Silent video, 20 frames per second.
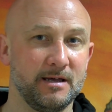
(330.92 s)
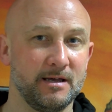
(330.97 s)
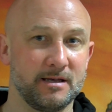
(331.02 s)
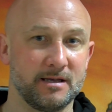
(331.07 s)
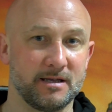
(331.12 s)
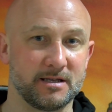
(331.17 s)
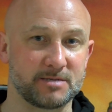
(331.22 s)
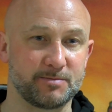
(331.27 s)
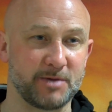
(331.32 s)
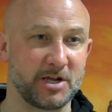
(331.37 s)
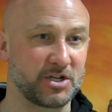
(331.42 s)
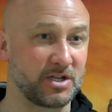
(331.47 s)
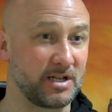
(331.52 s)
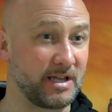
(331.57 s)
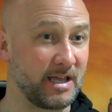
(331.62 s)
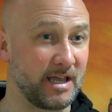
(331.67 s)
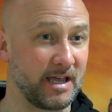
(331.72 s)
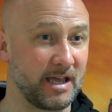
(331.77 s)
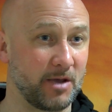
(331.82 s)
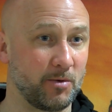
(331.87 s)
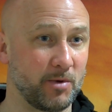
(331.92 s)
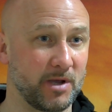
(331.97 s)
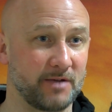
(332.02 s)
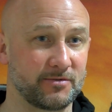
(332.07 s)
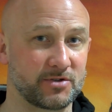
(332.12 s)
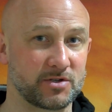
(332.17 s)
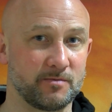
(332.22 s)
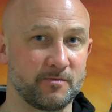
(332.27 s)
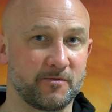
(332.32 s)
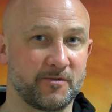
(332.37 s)
Especially here, we have
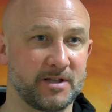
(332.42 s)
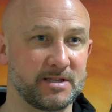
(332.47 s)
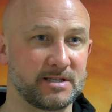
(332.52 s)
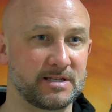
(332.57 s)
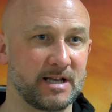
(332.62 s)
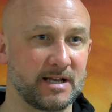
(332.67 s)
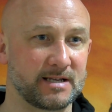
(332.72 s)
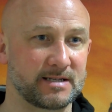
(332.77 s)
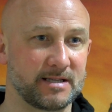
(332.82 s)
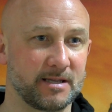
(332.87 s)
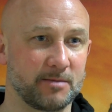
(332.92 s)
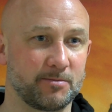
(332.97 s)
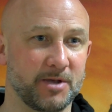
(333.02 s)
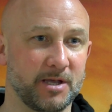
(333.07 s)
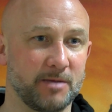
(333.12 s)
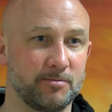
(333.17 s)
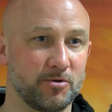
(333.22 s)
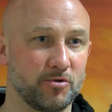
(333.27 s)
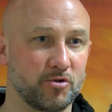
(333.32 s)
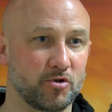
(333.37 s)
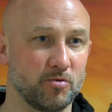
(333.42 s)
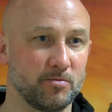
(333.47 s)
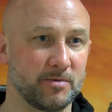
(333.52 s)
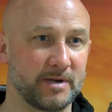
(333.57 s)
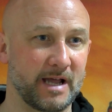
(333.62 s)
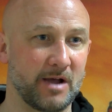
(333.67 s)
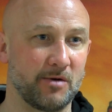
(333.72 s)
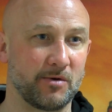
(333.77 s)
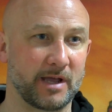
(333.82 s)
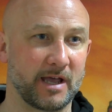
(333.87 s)
some fantastic people who come
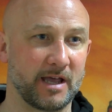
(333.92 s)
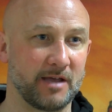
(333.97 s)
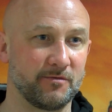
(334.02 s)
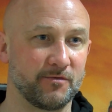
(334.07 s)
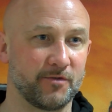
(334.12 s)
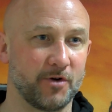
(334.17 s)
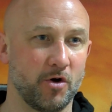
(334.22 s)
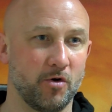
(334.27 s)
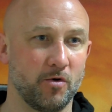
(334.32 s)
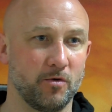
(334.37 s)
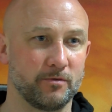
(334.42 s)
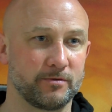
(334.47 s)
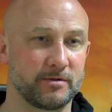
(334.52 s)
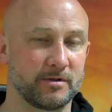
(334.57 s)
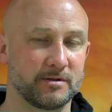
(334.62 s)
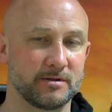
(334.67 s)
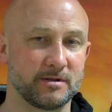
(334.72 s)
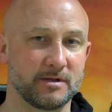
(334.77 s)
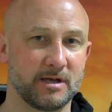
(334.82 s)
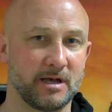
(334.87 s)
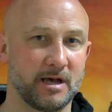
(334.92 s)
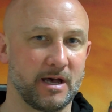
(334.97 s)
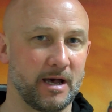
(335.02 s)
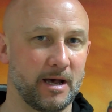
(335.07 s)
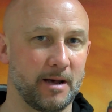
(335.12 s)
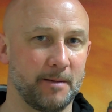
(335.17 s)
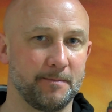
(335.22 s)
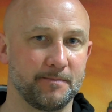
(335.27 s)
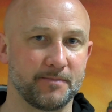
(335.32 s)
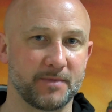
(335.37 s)
down, get involved.
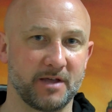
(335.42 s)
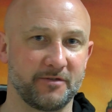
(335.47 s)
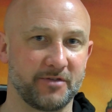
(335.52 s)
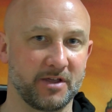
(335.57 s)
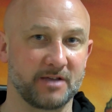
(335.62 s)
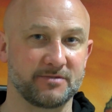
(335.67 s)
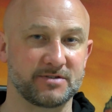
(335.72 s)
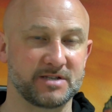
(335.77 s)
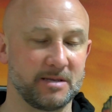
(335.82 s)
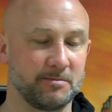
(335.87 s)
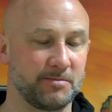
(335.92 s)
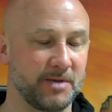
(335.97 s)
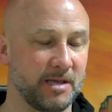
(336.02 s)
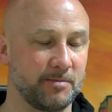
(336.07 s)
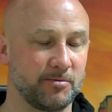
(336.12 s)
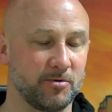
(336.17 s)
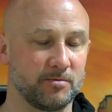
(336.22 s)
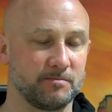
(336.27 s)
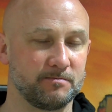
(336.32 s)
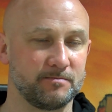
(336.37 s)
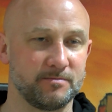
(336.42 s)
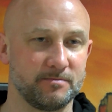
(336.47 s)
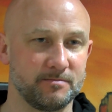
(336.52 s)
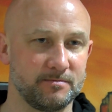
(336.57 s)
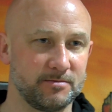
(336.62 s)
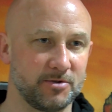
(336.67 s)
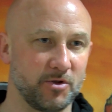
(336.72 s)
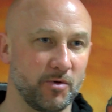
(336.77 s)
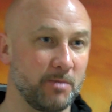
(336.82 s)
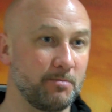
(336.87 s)
I think I've seen people
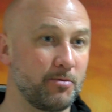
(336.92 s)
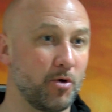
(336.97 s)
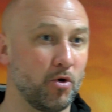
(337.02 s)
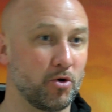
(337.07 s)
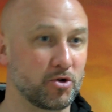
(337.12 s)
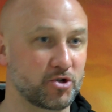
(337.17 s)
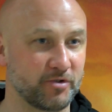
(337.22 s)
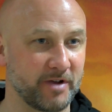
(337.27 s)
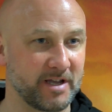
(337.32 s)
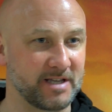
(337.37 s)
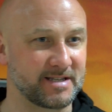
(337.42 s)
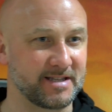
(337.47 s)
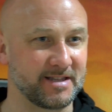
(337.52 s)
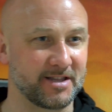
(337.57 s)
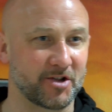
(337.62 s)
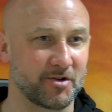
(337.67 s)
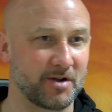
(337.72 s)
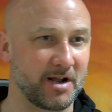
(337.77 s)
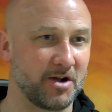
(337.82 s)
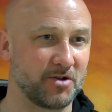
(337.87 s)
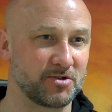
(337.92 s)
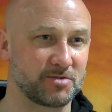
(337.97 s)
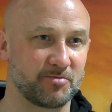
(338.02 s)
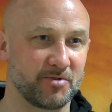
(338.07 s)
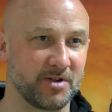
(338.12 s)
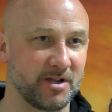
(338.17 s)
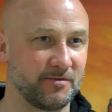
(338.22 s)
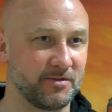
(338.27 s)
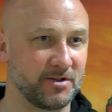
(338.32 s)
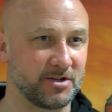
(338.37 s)
doing portraits in the crowds
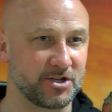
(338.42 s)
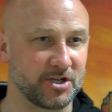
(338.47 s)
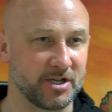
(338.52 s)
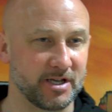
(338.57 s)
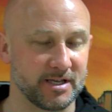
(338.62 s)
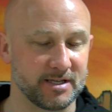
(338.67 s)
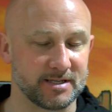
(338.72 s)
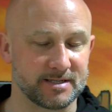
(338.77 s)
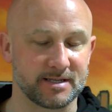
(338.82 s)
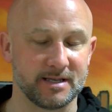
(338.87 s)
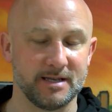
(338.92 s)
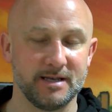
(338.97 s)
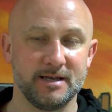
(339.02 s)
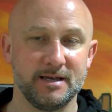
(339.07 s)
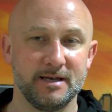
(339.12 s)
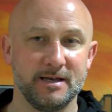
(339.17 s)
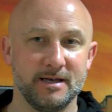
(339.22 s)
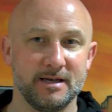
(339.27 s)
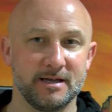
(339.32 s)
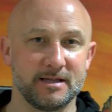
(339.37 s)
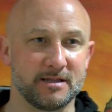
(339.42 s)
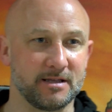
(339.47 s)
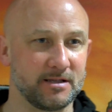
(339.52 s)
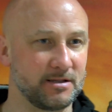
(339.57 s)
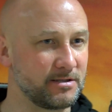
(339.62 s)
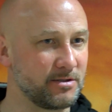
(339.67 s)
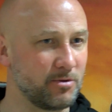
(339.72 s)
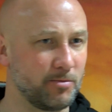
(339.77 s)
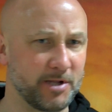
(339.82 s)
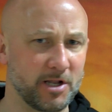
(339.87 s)
previous years.
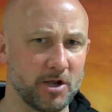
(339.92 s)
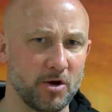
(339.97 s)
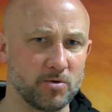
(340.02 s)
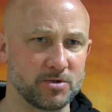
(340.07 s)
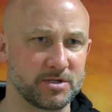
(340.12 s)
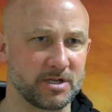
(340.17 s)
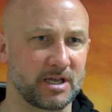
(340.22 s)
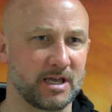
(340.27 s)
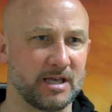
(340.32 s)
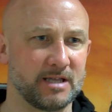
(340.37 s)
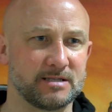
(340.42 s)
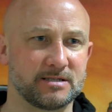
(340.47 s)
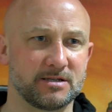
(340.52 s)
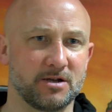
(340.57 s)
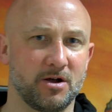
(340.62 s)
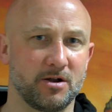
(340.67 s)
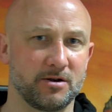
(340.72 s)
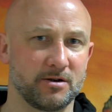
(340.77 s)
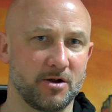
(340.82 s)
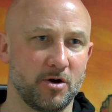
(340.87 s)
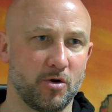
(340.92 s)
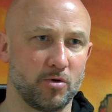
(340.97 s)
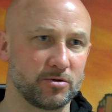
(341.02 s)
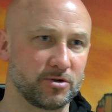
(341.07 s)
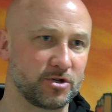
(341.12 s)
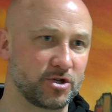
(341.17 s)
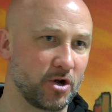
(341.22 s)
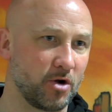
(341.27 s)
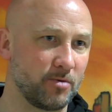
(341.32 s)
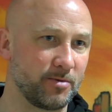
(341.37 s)
There'll be loads of kids on.
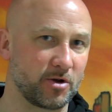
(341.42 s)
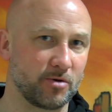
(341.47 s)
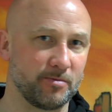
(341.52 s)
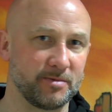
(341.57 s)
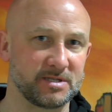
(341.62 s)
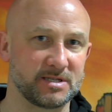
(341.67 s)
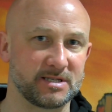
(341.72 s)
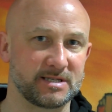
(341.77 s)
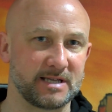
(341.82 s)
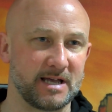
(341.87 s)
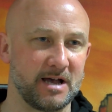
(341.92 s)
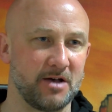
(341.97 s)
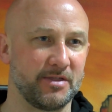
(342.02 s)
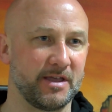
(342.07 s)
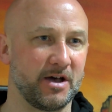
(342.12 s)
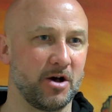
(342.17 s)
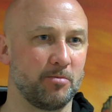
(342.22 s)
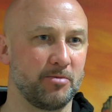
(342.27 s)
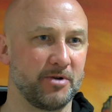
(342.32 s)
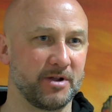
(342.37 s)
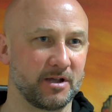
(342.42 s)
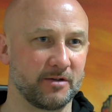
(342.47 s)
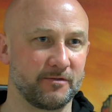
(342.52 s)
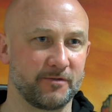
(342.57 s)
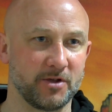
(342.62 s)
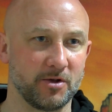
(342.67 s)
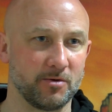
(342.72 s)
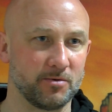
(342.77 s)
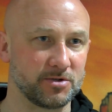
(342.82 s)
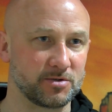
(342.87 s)
Aldershot will be coming to town. They'll bring a
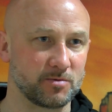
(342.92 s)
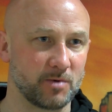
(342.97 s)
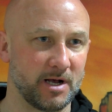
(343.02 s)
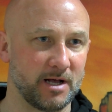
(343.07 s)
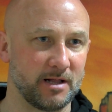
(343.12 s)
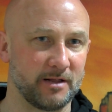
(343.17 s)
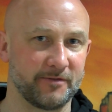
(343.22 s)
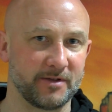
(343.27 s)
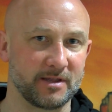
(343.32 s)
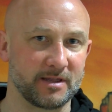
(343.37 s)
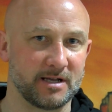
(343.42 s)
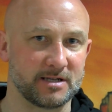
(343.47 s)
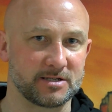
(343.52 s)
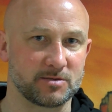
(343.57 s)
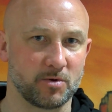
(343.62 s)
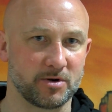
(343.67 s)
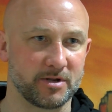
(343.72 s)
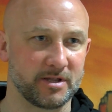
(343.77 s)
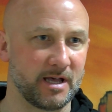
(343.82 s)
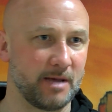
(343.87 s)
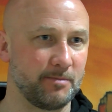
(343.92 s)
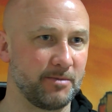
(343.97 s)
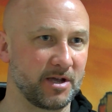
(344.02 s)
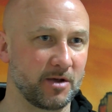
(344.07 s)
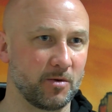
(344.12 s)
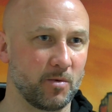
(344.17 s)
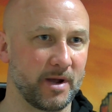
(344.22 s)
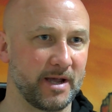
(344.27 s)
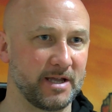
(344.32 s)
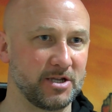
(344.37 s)
few as well. I think that's one of their big
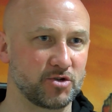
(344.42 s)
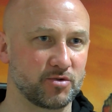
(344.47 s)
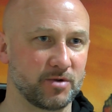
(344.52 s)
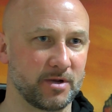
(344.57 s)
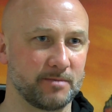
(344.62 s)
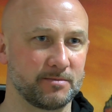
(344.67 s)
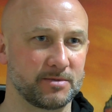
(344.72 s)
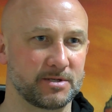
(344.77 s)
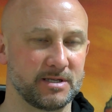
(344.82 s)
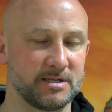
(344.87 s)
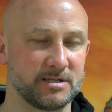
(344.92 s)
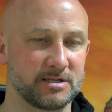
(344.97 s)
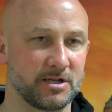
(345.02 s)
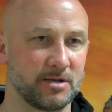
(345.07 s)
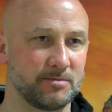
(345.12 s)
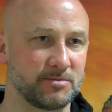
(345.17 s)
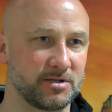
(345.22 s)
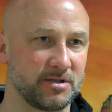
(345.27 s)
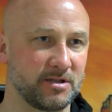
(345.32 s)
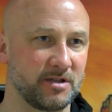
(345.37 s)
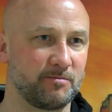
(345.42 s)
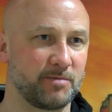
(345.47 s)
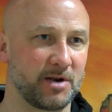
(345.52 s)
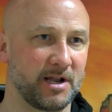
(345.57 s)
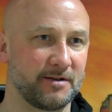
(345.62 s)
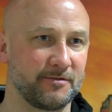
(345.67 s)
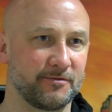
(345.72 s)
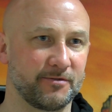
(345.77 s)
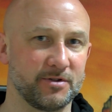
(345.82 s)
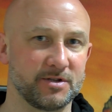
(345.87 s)
away trips in terms of that they
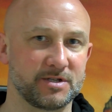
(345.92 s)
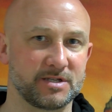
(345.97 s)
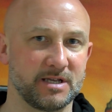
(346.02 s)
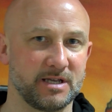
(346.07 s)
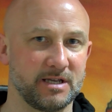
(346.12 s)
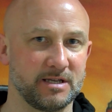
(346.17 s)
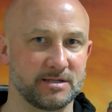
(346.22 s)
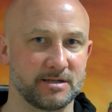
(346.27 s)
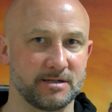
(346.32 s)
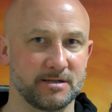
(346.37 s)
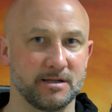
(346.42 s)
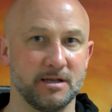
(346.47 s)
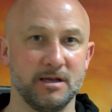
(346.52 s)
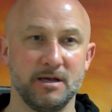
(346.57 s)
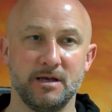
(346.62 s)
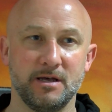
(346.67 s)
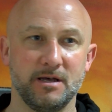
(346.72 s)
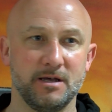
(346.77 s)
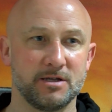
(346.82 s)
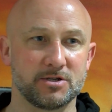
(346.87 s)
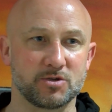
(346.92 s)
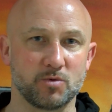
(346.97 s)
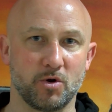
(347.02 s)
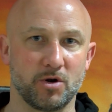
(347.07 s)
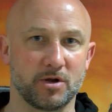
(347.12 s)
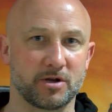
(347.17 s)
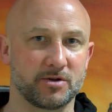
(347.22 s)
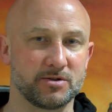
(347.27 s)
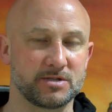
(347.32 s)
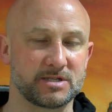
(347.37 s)
plan for the season. So all
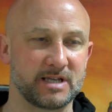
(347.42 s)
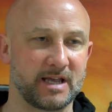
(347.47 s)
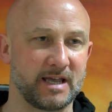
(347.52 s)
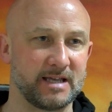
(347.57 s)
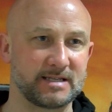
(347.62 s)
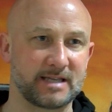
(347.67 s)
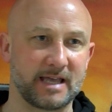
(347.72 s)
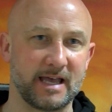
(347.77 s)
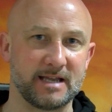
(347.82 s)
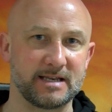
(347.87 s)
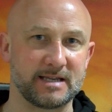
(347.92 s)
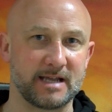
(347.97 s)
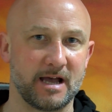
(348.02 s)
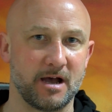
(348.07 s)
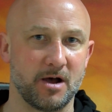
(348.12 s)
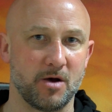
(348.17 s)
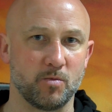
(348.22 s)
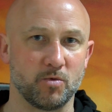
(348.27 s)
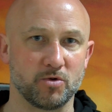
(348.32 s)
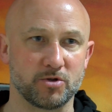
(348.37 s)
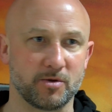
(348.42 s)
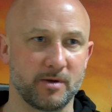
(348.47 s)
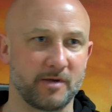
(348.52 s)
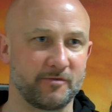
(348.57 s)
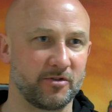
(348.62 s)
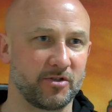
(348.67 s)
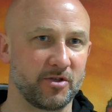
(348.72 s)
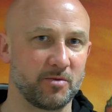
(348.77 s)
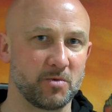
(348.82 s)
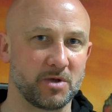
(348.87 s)
I could say is get down. We'll do
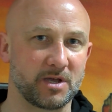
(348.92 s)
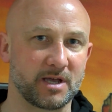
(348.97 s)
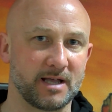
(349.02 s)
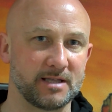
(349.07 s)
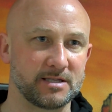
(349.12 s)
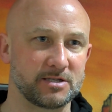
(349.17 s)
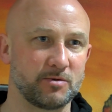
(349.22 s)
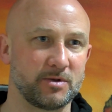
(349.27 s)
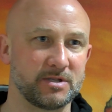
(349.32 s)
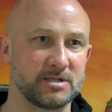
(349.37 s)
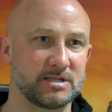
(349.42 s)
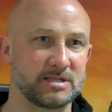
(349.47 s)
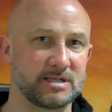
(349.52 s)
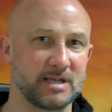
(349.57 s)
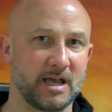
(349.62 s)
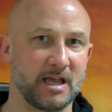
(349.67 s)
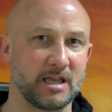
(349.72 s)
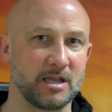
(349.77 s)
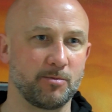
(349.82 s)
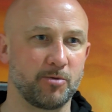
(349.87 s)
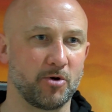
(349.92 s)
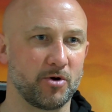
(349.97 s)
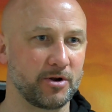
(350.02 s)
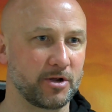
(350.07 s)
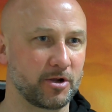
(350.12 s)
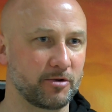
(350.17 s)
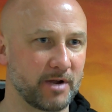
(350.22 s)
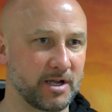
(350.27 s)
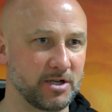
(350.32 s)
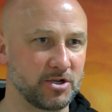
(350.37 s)
everything we can to entertain you, put on a
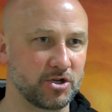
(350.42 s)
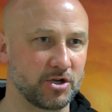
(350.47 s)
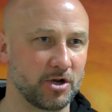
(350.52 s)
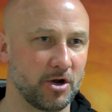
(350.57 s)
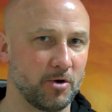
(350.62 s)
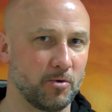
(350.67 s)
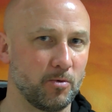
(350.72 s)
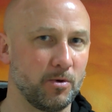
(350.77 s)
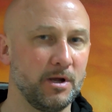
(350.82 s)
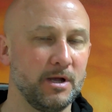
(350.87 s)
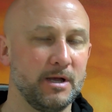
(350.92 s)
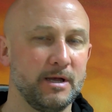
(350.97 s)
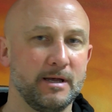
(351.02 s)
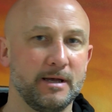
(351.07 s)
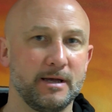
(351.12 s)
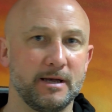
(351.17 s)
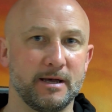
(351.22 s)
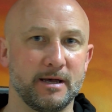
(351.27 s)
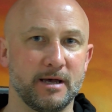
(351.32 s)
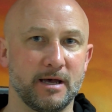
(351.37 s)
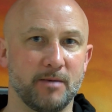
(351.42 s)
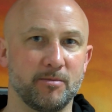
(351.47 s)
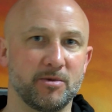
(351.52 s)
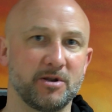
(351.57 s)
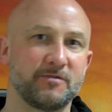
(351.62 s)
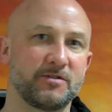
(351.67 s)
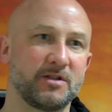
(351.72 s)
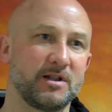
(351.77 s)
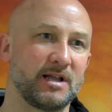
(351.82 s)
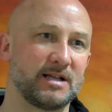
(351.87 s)
great show. And
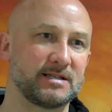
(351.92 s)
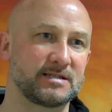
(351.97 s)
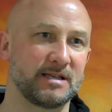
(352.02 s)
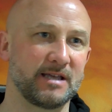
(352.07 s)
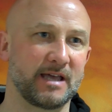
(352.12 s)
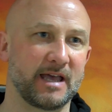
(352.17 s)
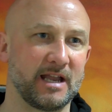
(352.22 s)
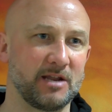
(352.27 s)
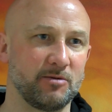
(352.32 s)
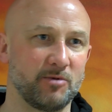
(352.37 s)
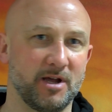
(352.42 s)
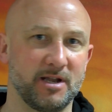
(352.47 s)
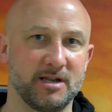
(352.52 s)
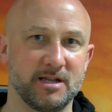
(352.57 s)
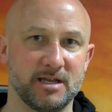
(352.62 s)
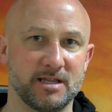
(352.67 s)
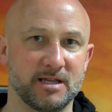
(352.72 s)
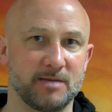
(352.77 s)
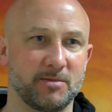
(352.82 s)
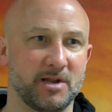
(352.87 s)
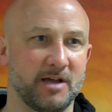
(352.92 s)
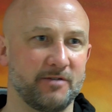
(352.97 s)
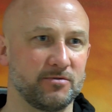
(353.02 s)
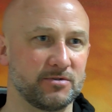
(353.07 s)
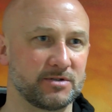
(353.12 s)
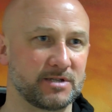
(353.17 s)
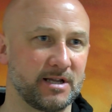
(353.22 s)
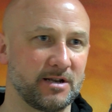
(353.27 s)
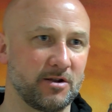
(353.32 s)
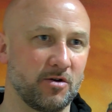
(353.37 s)
if the lads can get anywhere near them
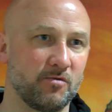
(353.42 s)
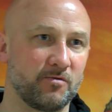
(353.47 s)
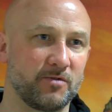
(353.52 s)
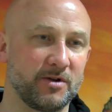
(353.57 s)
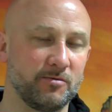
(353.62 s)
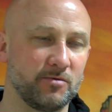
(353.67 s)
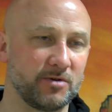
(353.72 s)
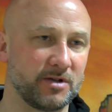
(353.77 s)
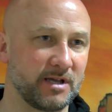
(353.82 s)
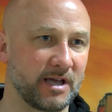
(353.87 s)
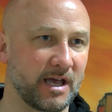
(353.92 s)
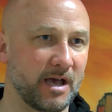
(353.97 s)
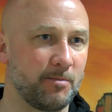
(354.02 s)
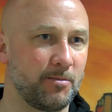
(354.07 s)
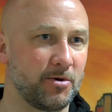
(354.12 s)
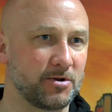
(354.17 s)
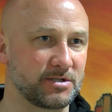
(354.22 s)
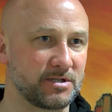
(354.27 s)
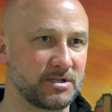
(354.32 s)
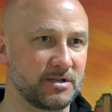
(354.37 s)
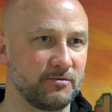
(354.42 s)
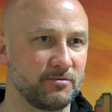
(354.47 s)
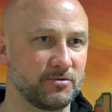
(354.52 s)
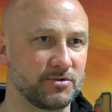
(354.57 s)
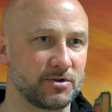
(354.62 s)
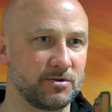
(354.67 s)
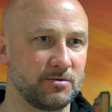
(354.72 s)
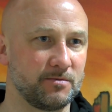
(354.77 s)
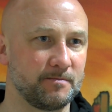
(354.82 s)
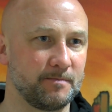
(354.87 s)
levels, then hopefully we can get a positive
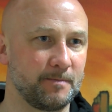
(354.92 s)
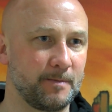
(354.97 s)
result.